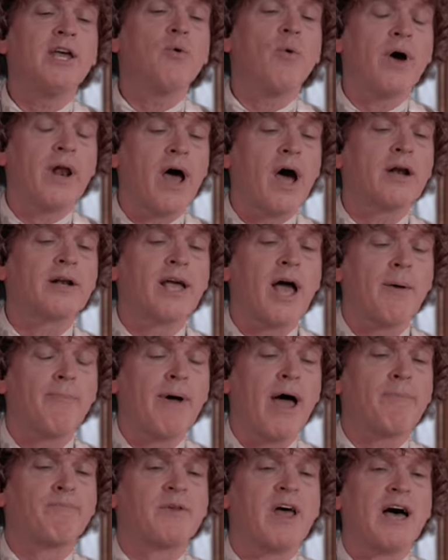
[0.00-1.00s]
he went on and got
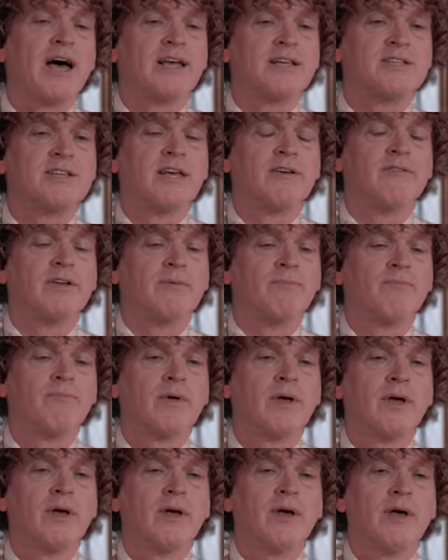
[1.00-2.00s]
baptized even.
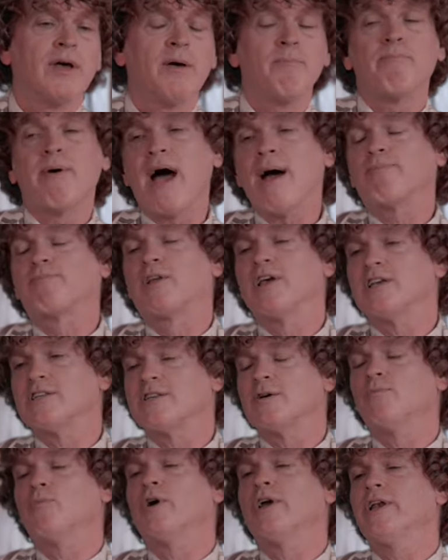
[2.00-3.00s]
And
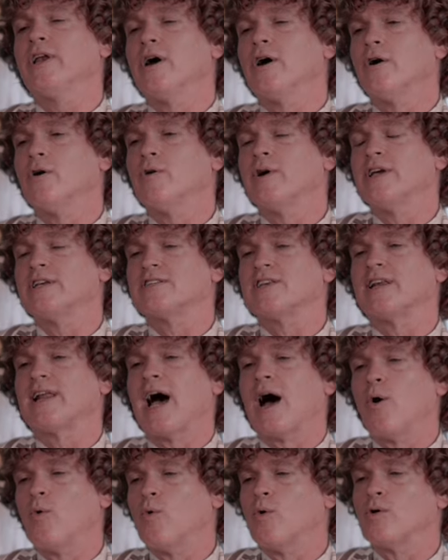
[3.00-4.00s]
baptism, we know, is an
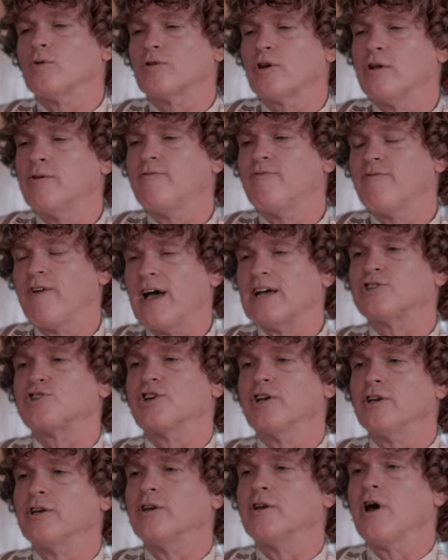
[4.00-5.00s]
outward
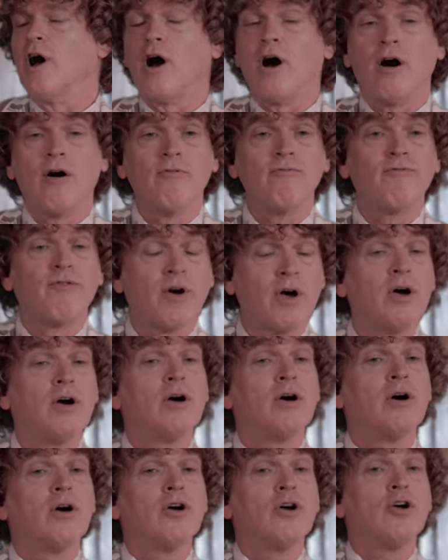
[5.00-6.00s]
confession of
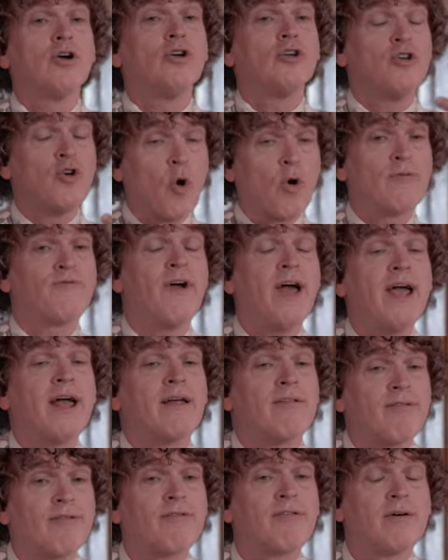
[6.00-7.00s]
your
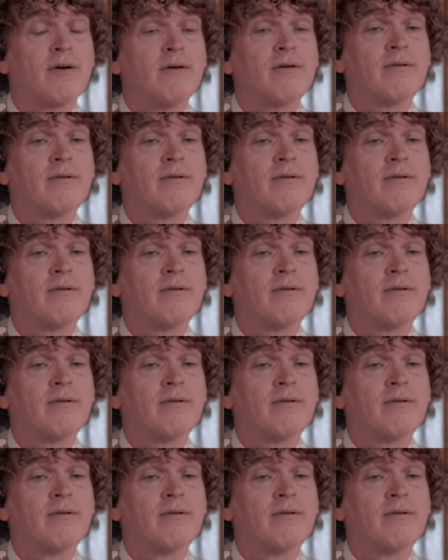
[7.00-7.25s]
faith.